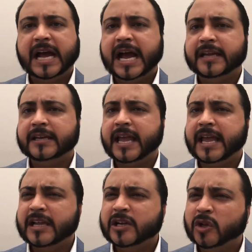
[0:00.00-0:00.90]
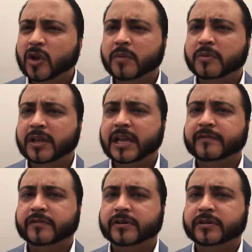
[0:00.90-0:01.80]
At a global
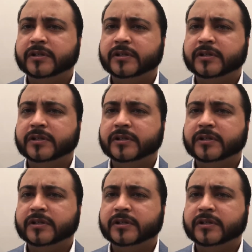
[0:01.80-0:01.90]
level,